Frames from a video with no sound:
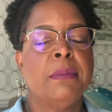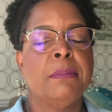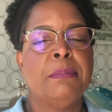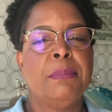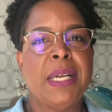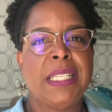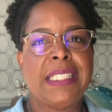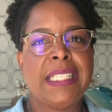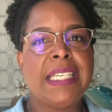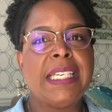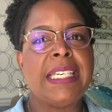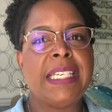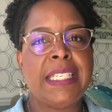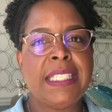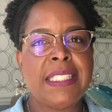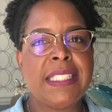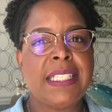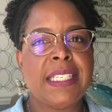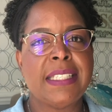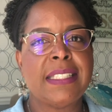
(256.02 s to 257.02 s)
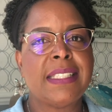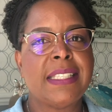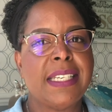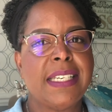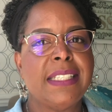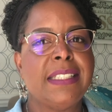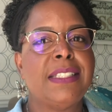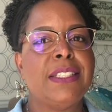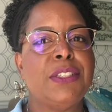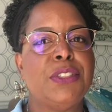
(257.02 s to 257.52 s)
But the easiest
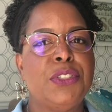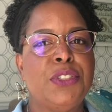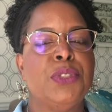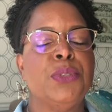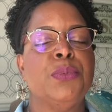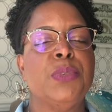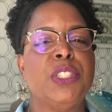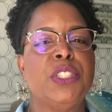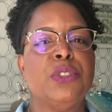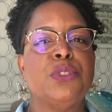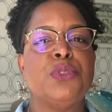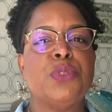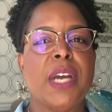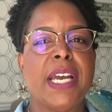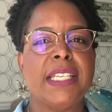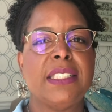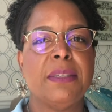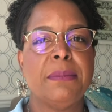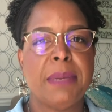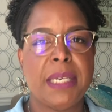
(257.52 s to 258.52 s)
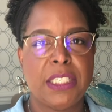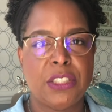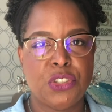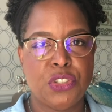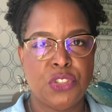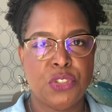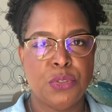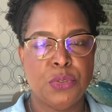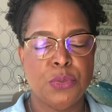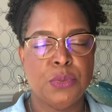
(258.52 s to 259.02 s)
thing to do when you're trying to make
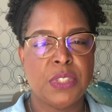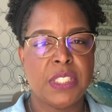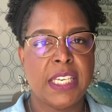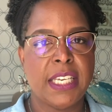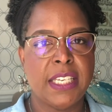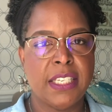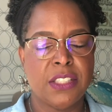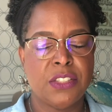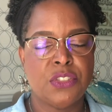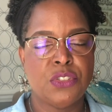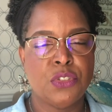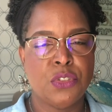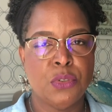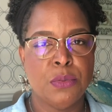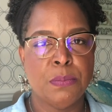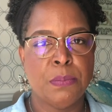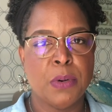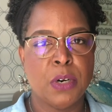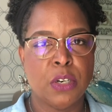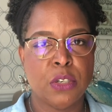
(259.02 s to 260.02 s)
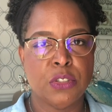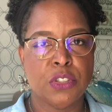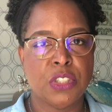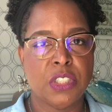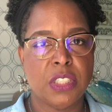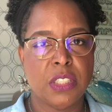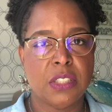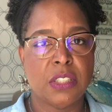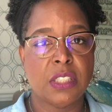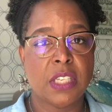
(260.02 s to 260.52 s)
juice is to
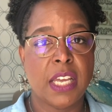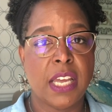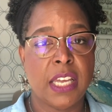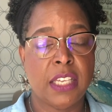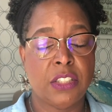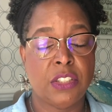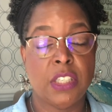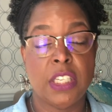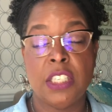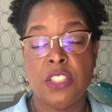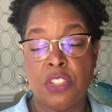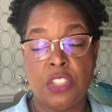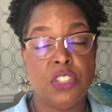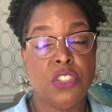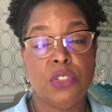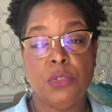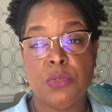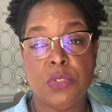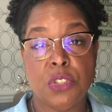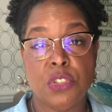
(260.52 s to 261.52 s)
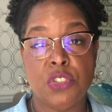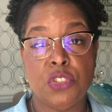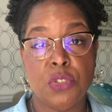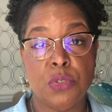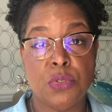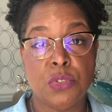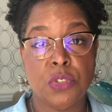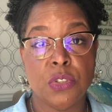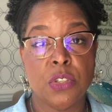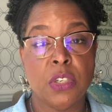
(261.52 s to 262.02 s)
purchase, is to use a
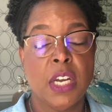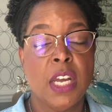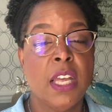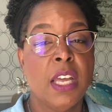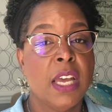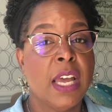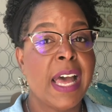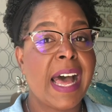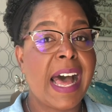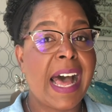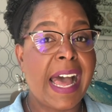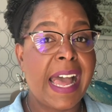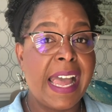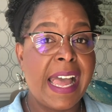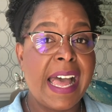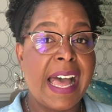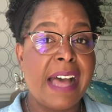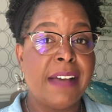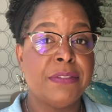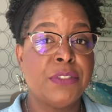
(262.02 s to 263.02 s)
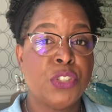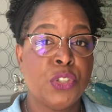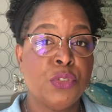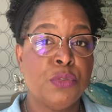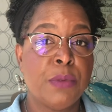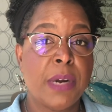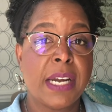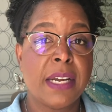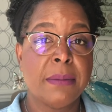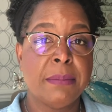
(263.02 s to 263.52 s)
juicer. I have
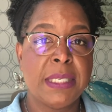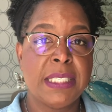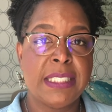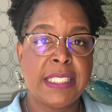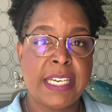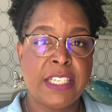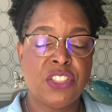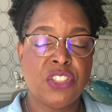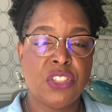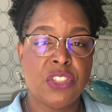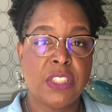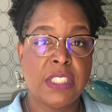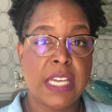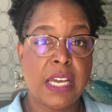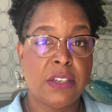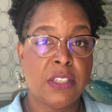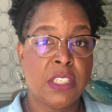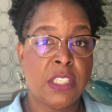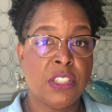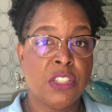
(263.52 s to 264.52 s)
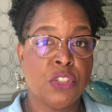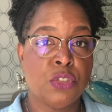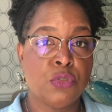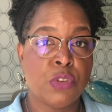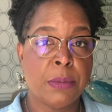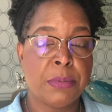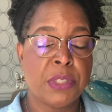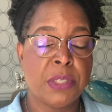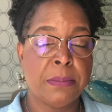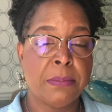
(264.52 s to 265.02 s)
two recommendations down in the
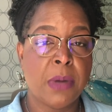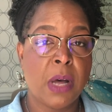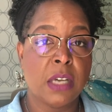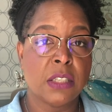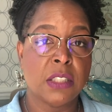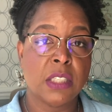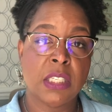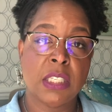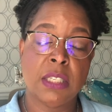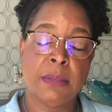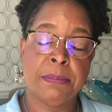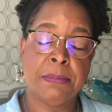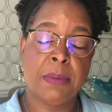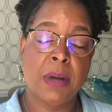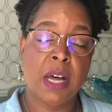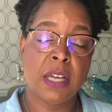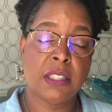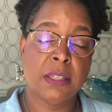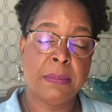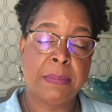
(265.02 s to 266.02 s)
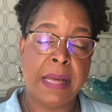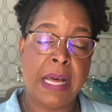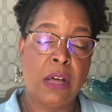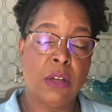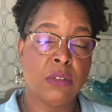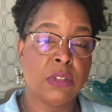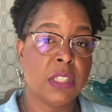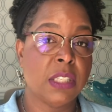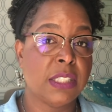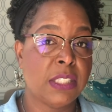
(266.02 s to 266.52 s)
description box box
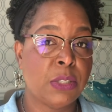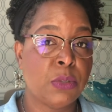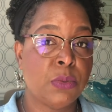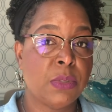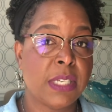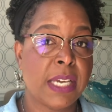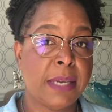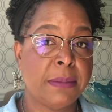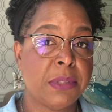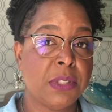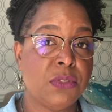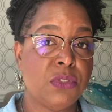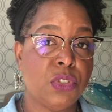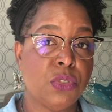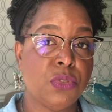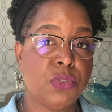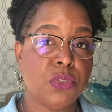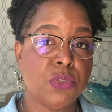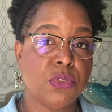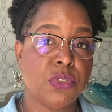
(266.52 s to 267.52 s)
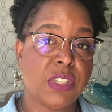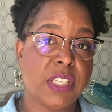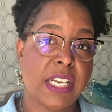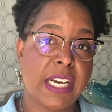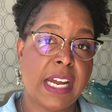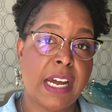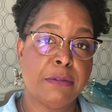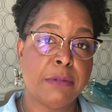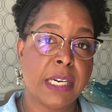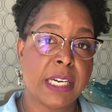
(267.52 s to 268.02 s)
about the two types of juicers that
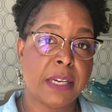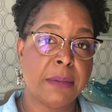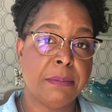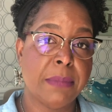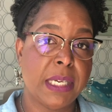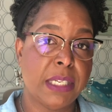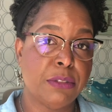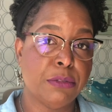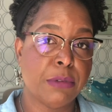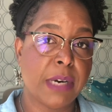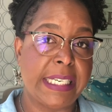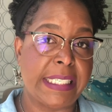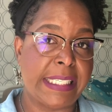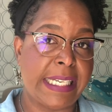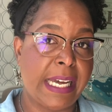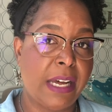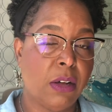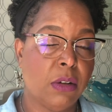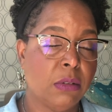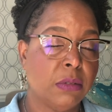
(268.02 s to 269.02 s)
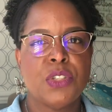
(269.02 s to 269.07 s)
I recommend right now.